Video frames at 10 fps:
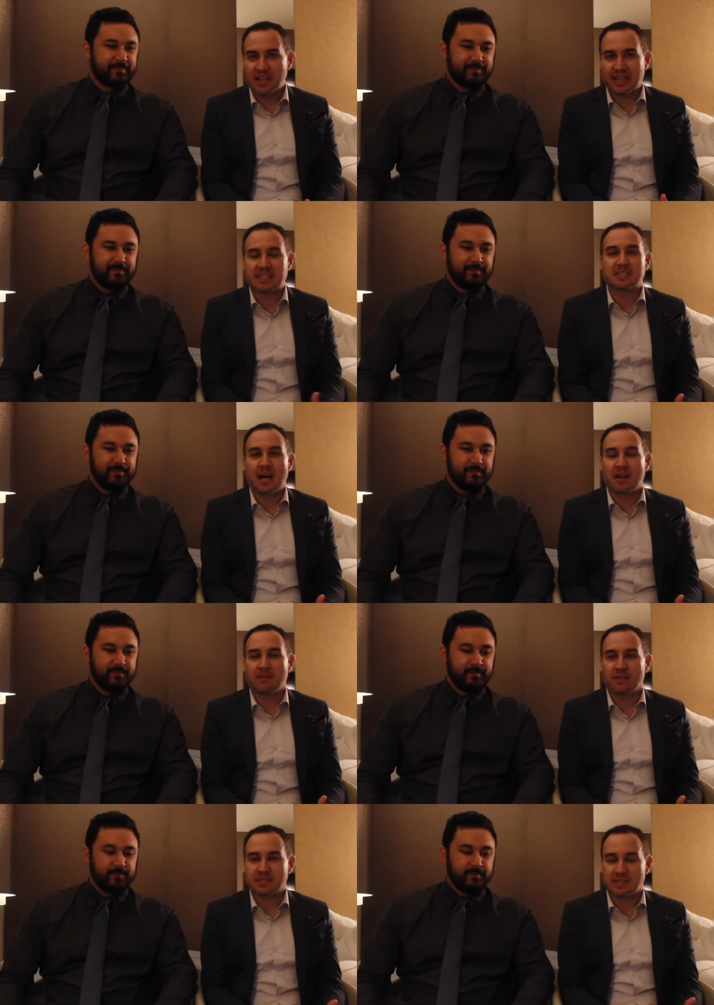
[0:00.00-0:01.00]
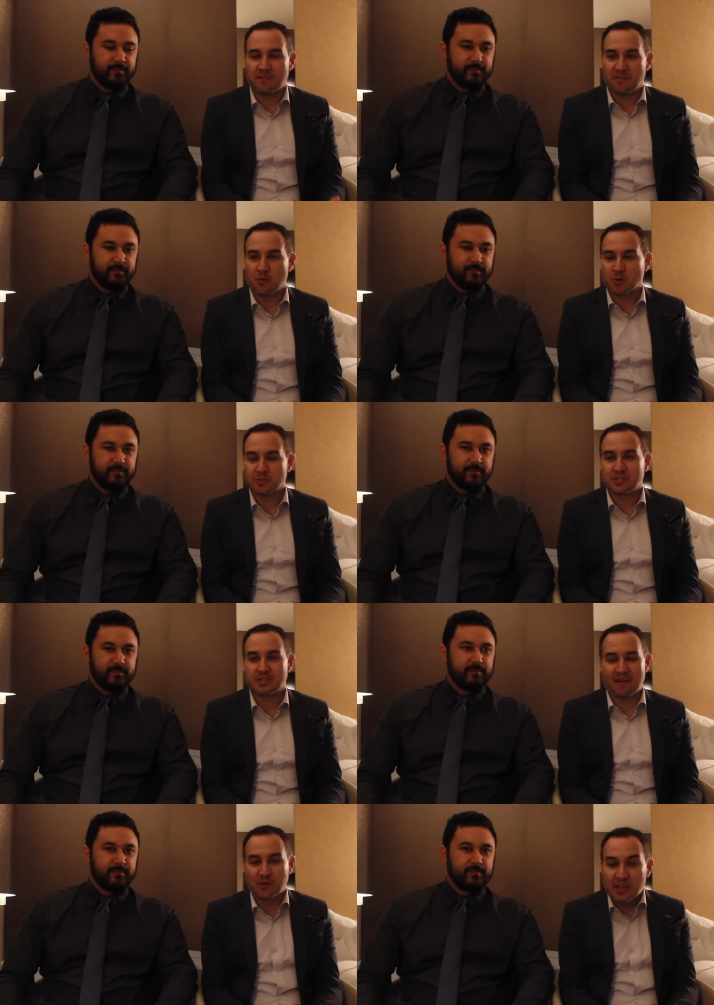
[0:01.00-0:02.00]
Speaker 1: feel like it's not. It's not
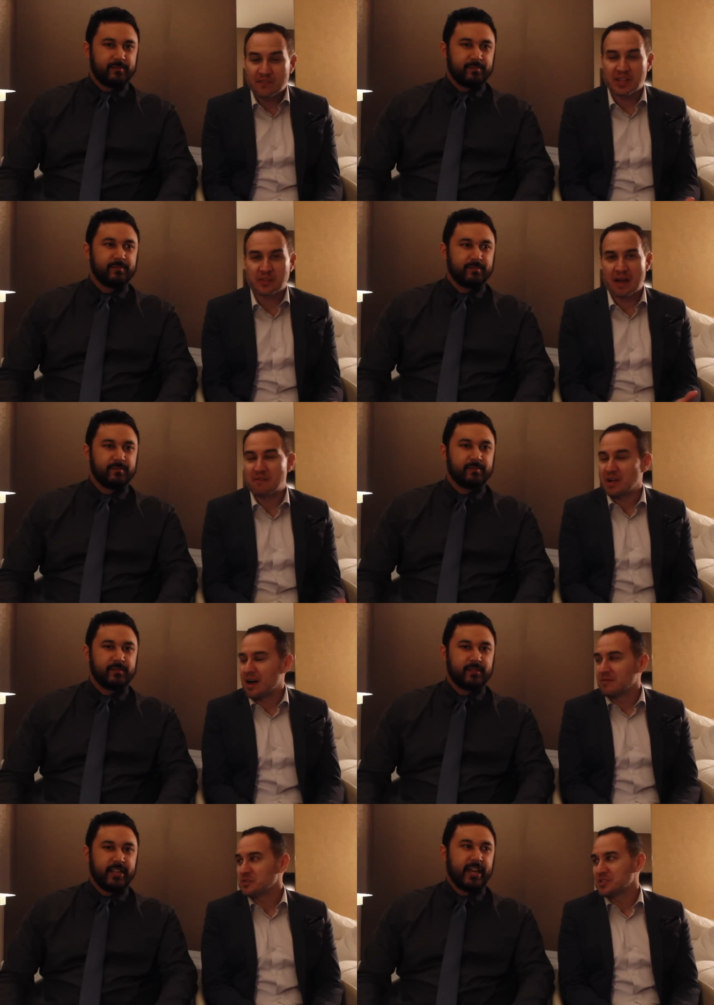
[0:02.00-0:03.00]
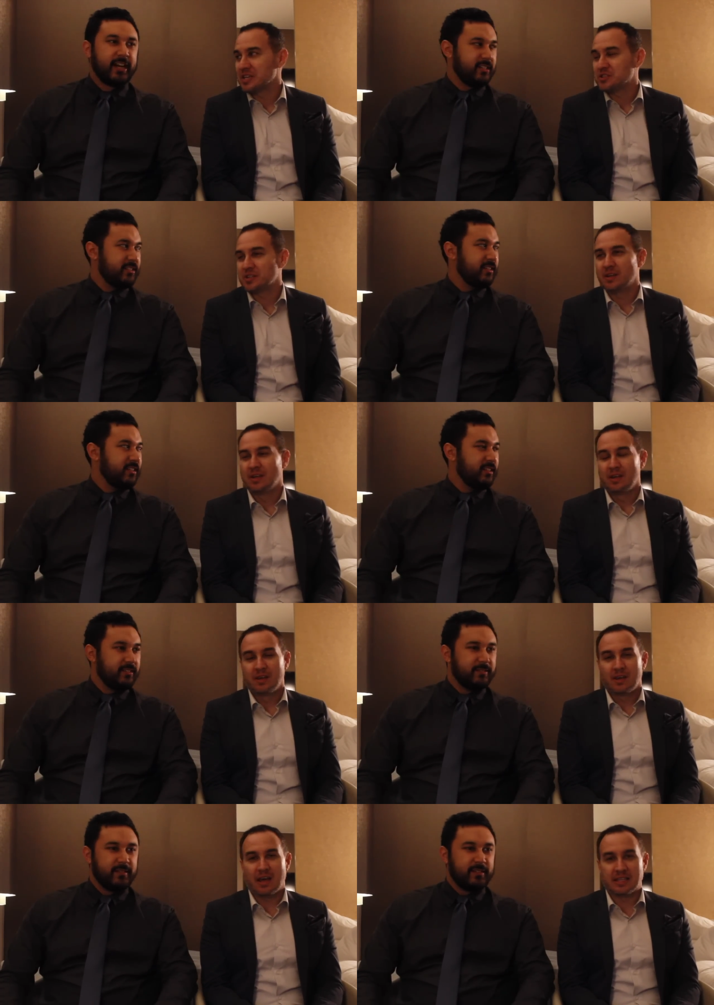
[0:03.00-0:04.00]
forced. I really feel like they're having a conversation.
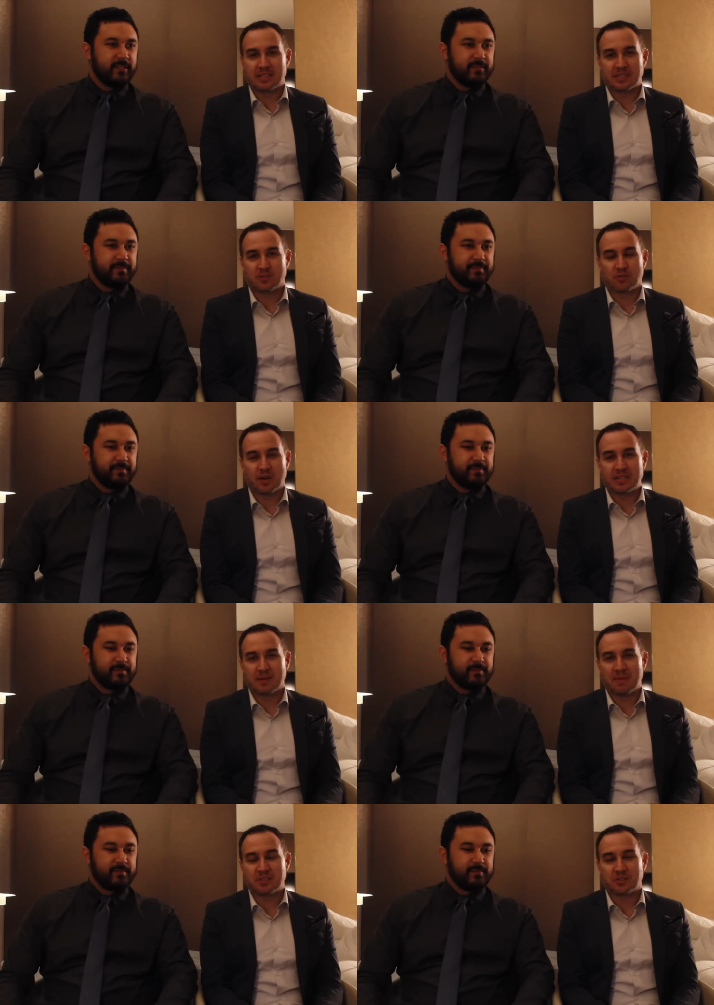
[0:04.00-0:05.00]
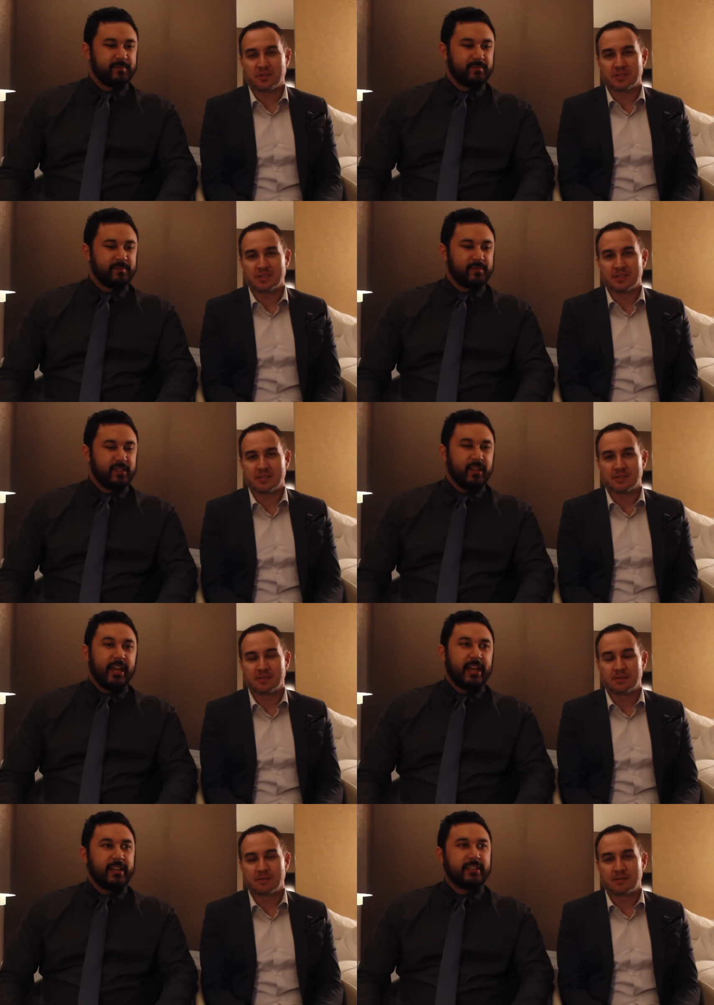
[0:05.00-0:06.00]
Yeah. As, as crazy and magical as it is,
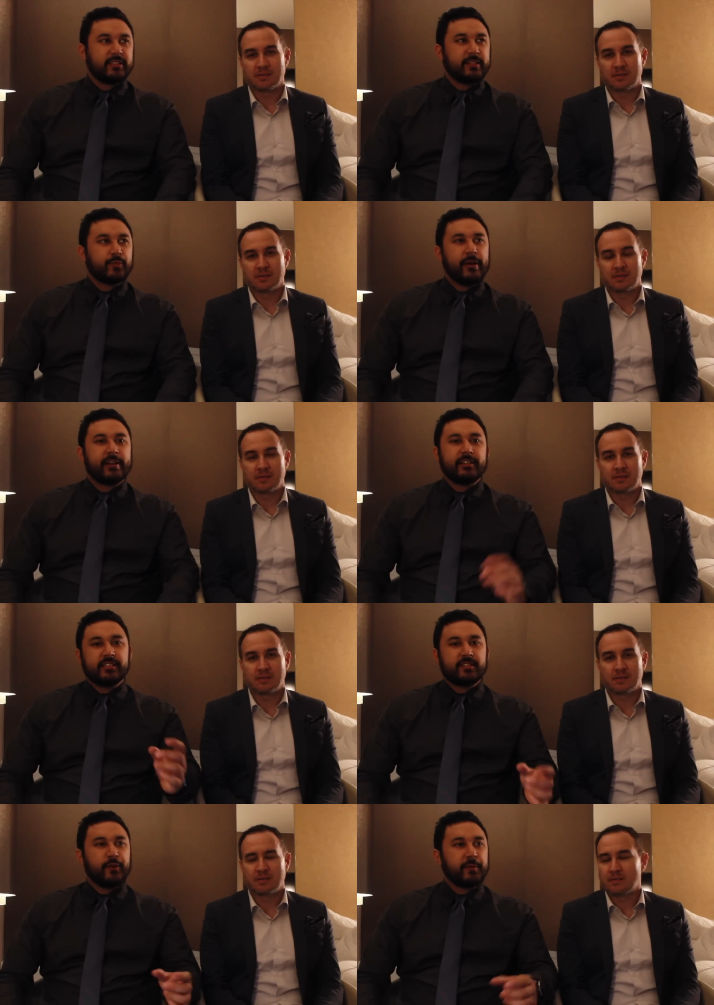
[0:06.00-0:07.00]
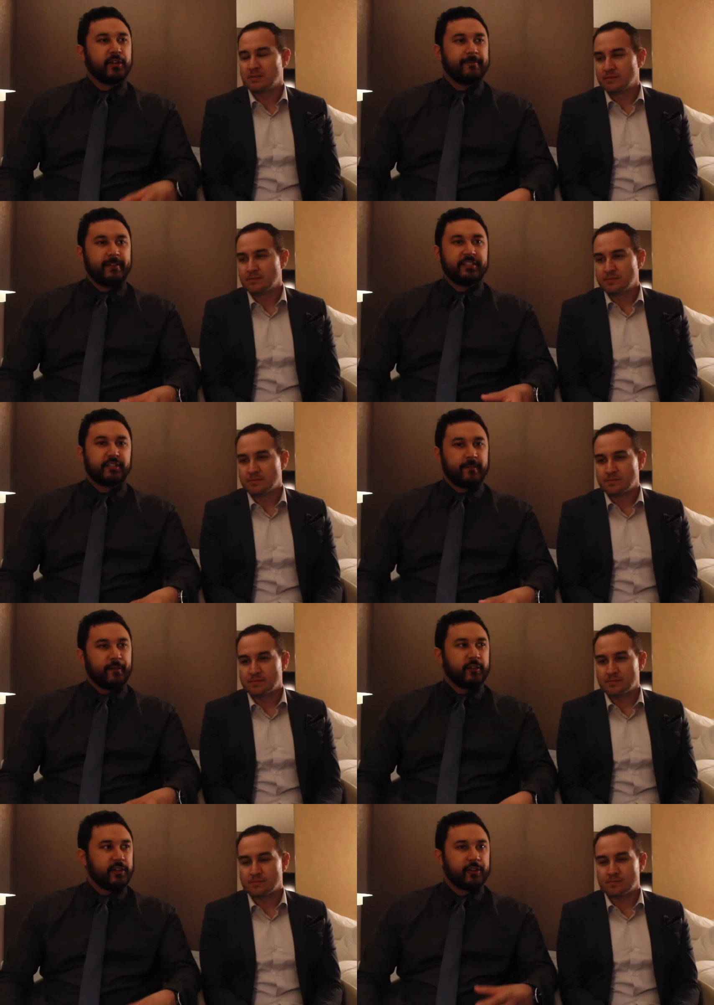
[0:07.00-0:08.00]
and
Speaker 2: it's it's weird because this film could have easily
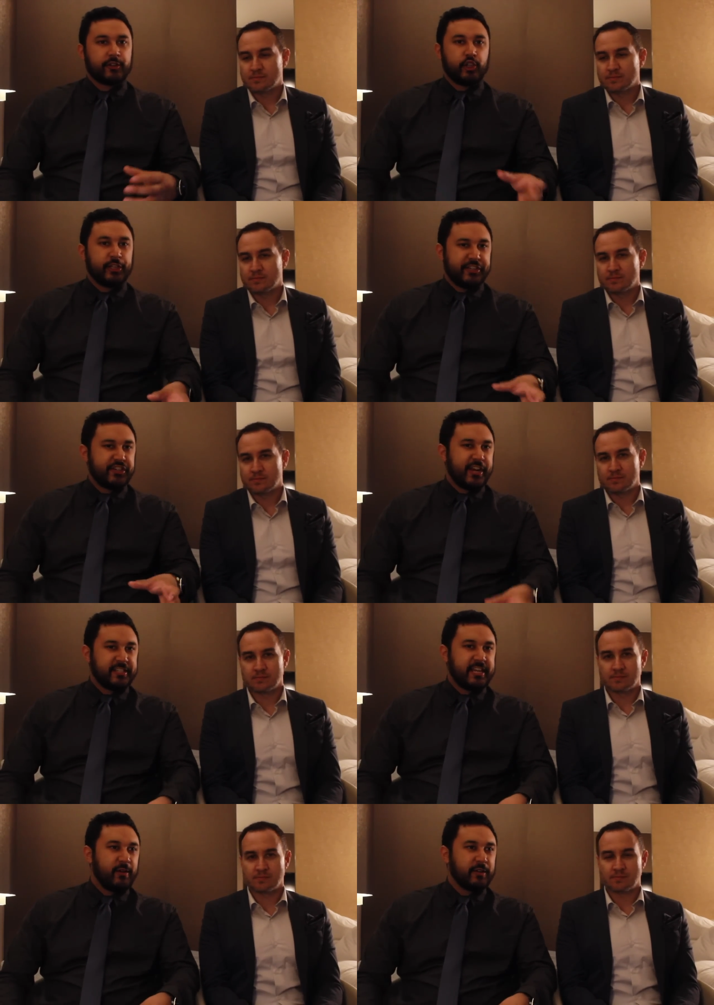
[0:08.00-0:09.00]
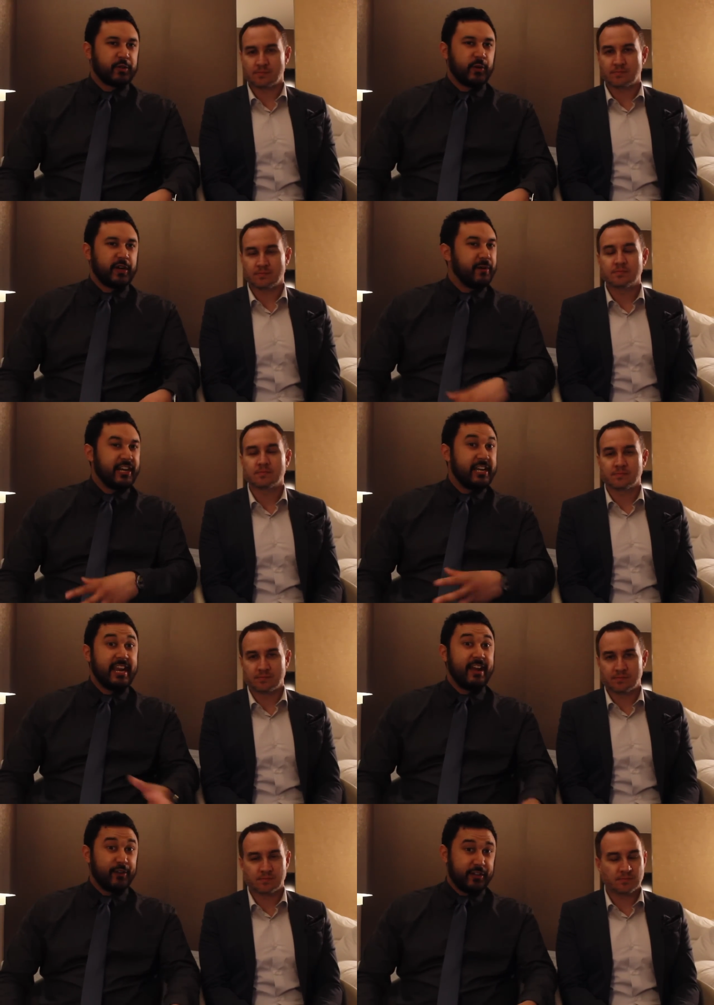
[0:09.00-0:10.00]
fallen under cliche territory, but it
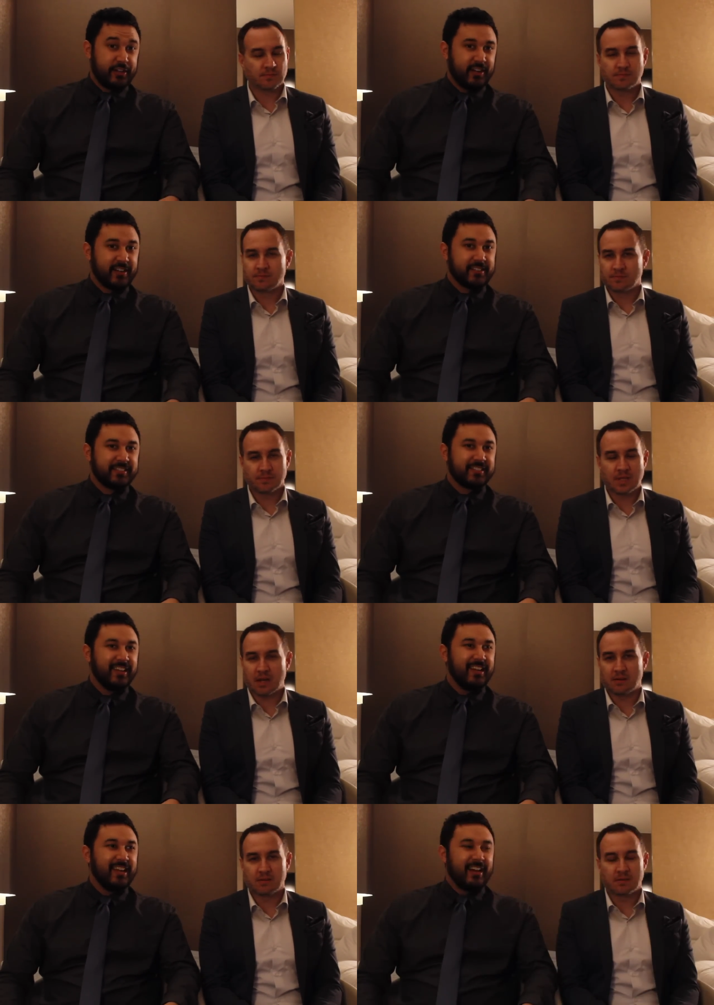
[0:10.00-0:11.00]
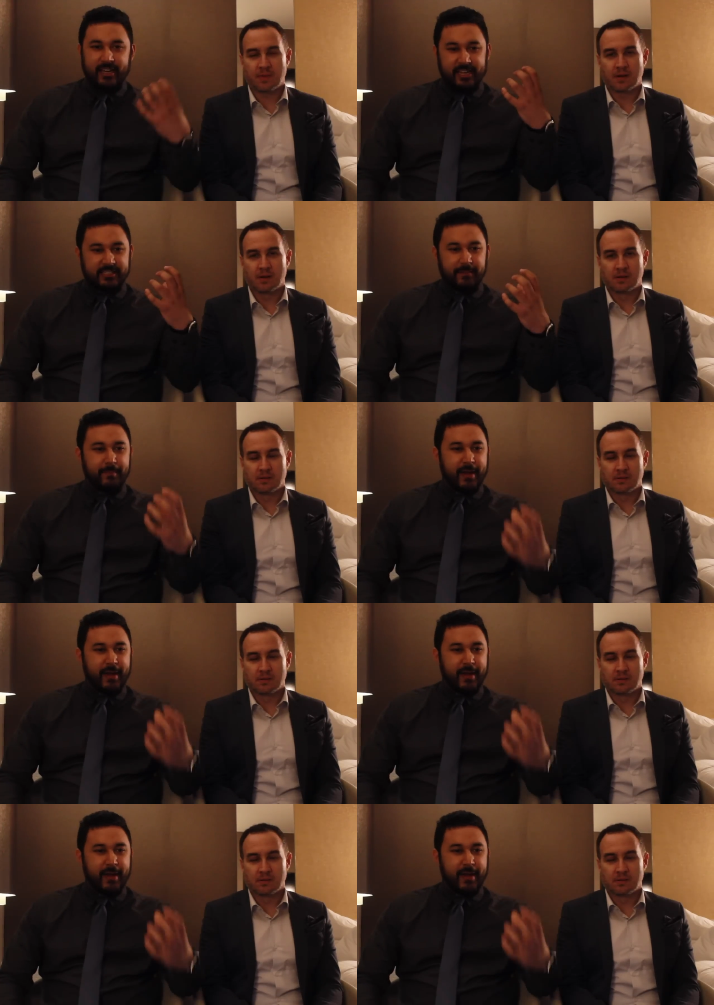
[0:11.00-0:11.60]
never does. No. It is a